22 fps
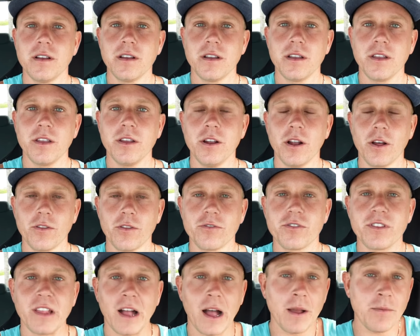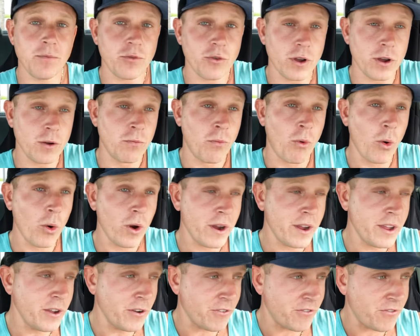You know, there's times where you're more in
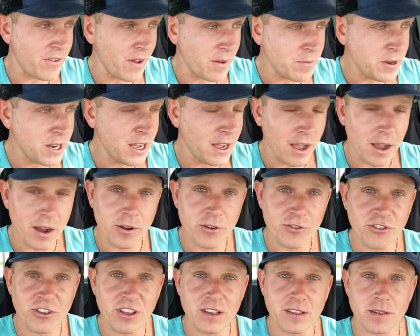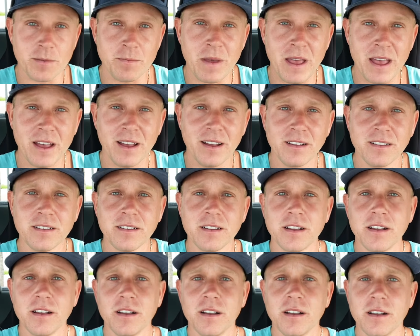your feminine energy as a man.
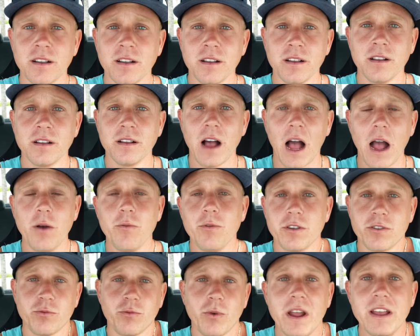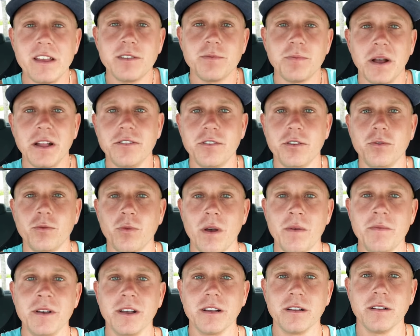I was raised by two
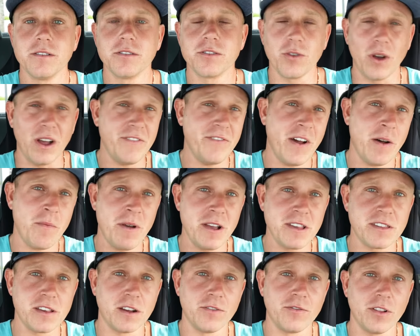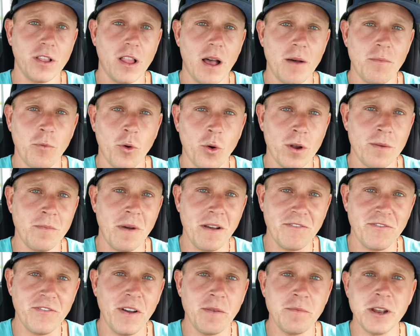women, so I found myself a lot more in my
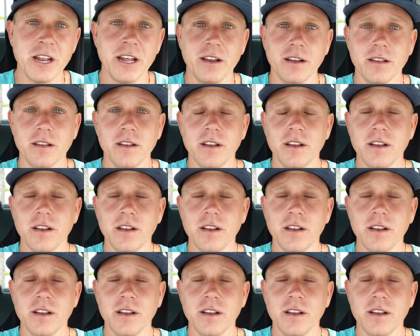feminine.